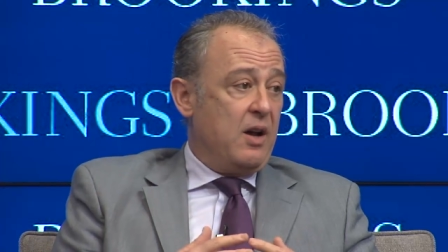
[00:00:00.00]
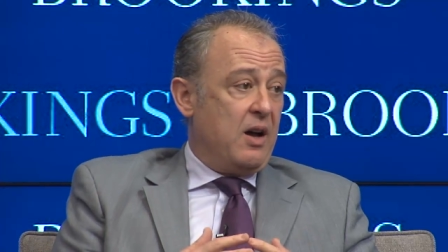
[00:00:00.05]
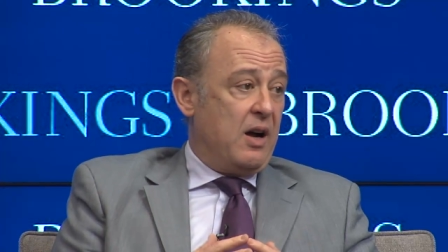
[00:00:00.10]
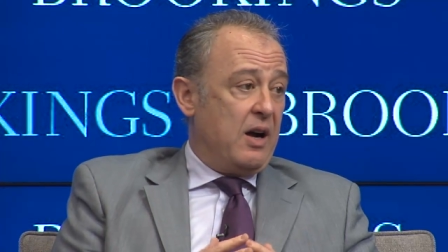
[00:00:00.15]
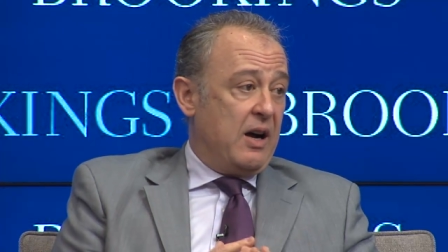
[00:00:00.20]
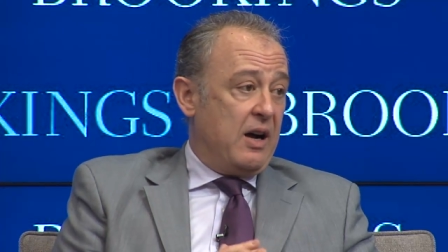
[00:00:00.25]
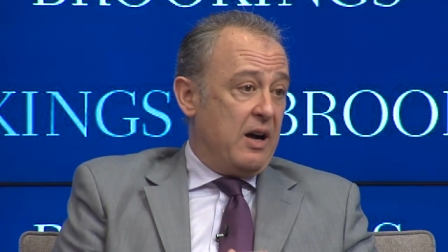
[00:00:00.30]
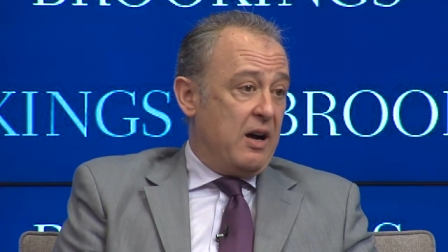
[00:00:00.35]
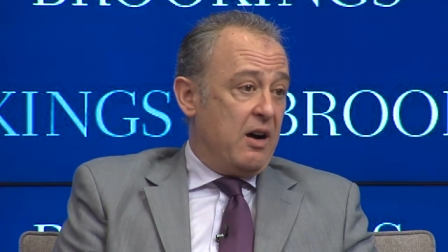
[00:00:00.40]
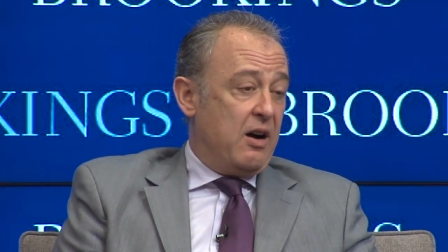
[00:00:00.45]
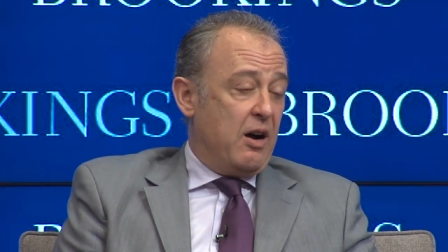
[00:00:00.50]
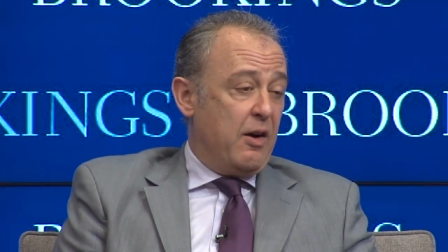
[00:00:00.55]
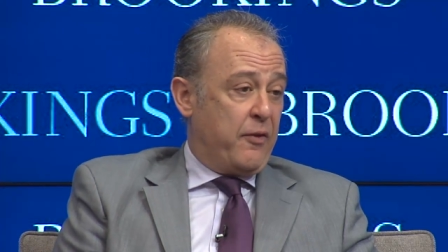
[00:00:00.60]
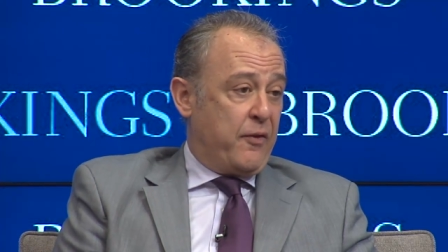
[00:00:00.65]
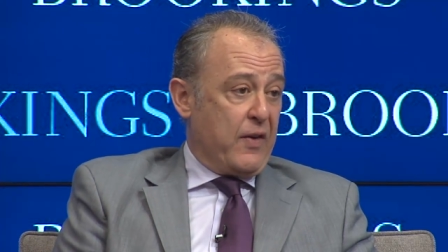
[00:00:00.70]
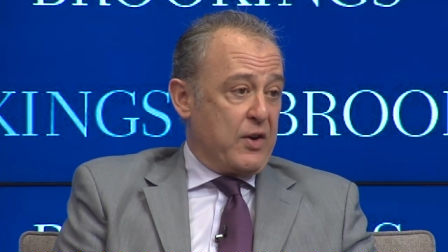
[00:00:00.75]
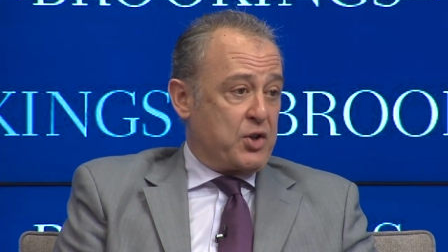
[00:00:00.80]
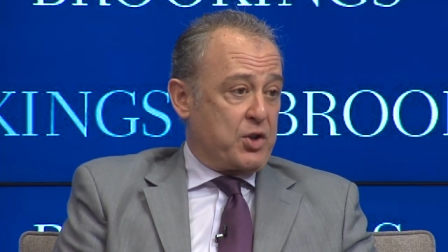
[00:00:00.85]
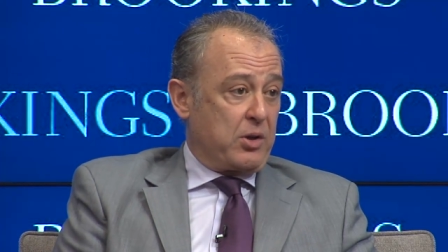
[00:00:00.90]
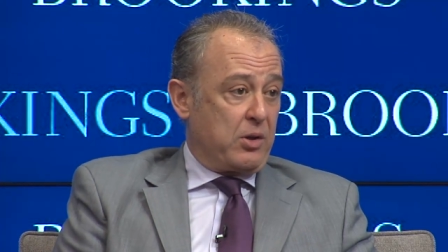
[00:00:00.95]
uh,
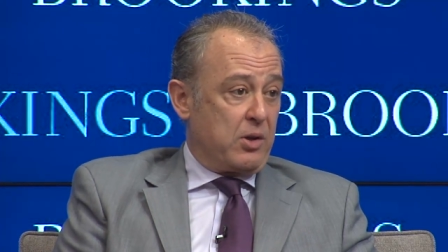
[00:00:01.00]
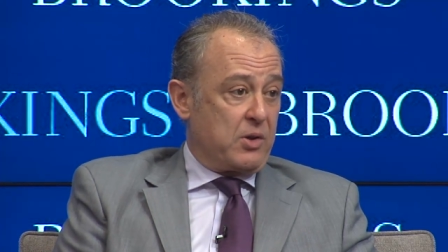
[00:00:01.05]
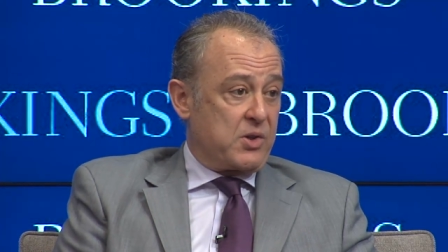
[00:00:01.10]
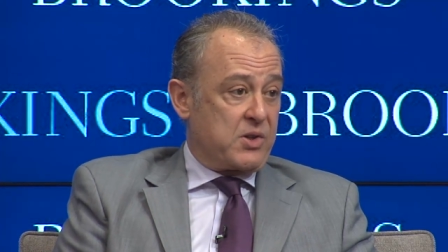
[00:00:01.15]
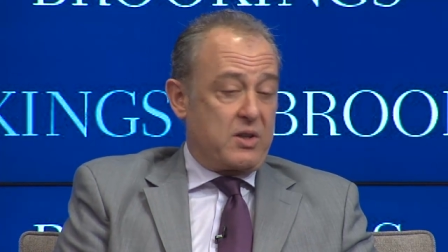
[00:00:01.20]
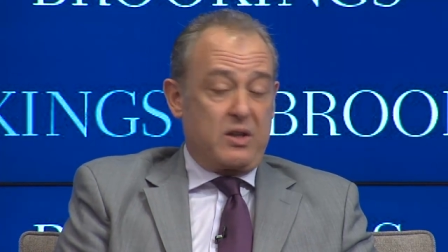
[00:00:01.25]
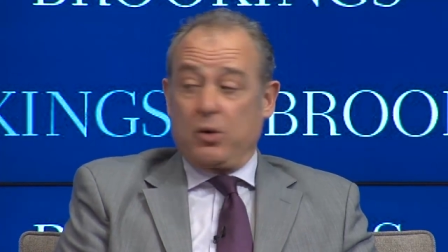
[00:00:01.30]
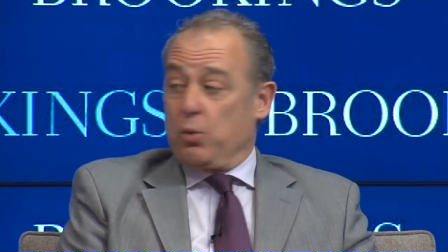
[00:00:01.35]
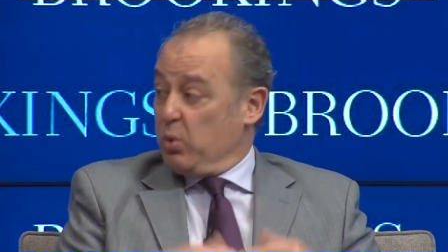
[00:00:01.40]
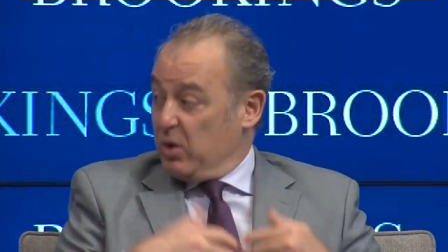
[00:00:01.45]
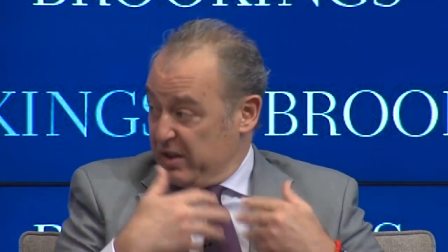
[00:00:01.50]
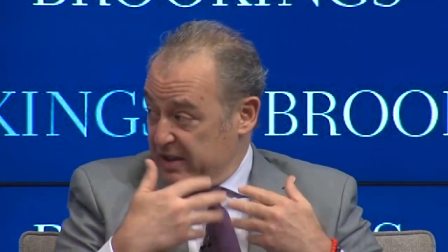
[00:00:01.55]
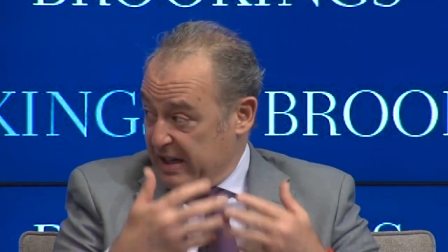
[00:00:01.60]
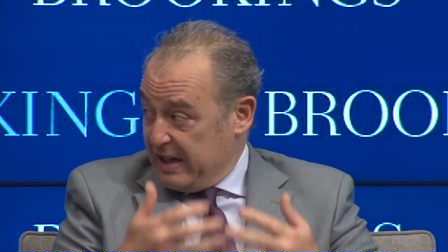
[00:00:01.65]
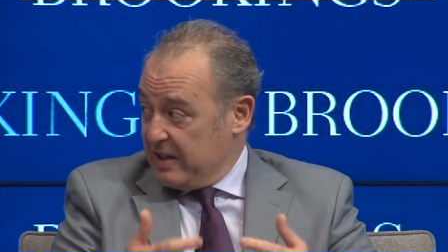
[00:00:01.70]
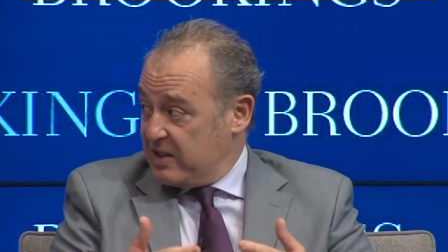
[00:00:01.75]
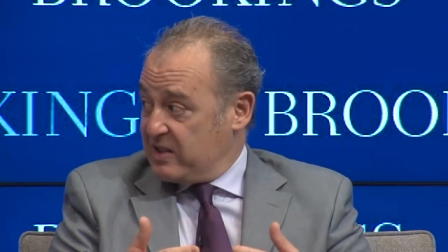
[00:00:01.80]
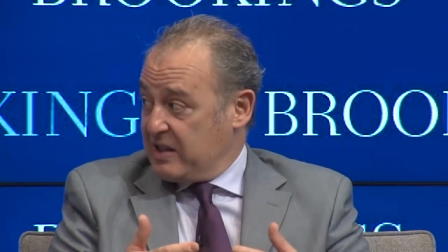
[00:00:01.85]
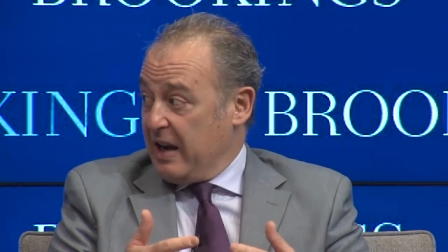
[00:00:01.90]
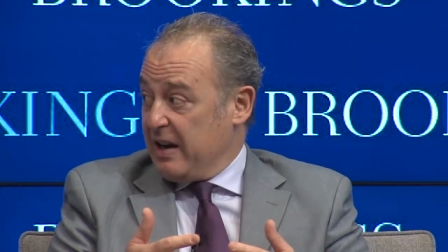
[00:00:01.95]
officials that will
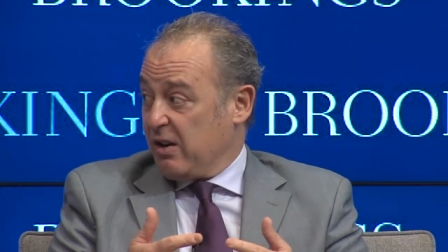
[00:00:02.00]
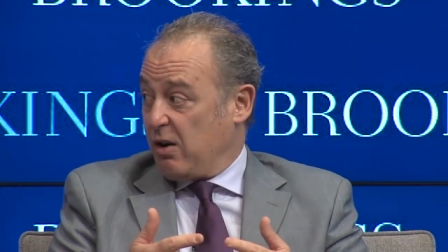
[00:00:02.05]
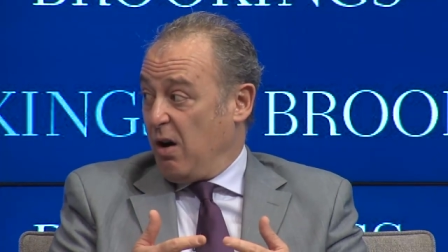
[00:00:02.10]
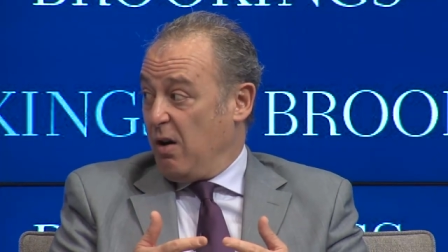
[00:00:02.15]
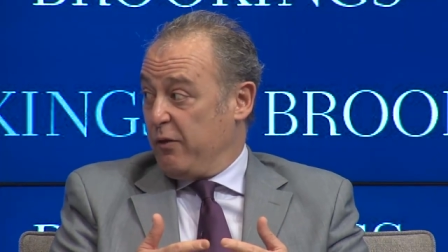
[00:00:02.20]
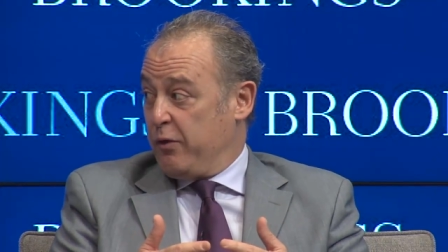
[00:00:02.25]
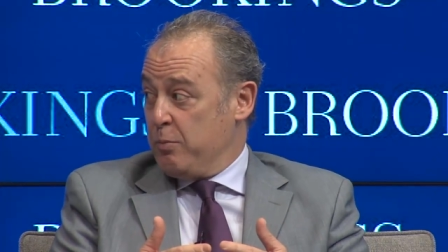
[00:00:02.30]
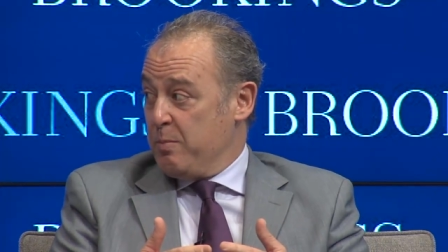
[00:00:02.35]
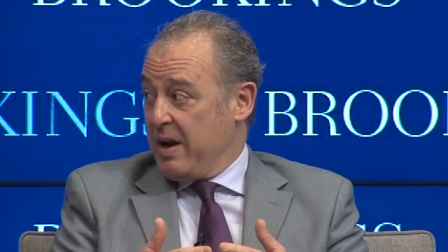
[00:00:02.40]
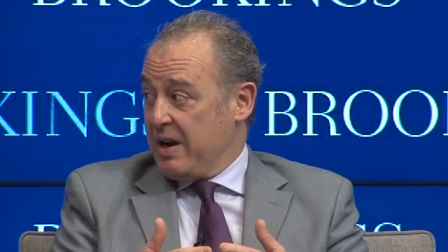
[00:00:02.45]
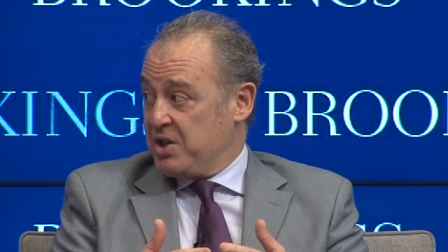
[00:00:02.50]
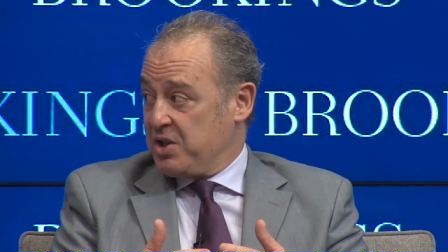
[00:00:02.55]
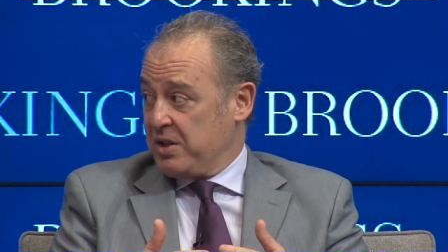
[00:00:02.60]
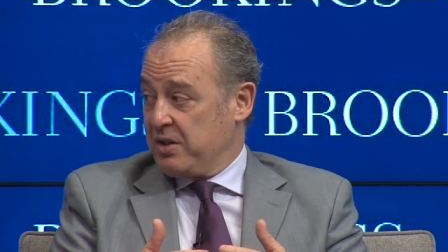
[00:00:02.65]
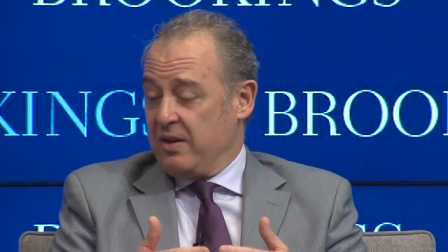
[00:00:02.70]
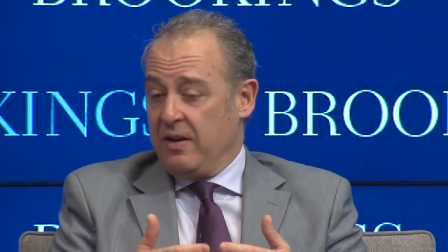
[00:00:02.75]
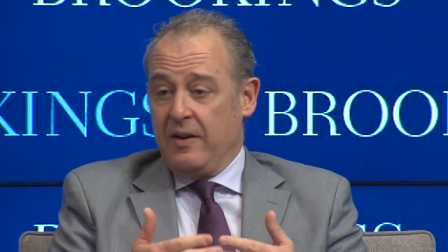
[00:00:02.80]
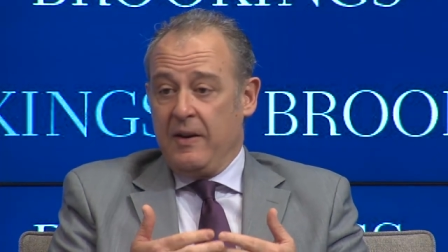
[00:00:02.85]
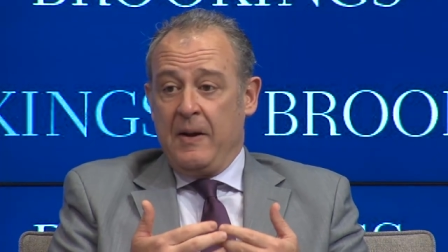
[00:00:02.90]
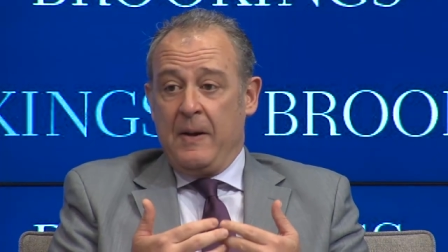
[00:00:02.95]
need Senate confirmation.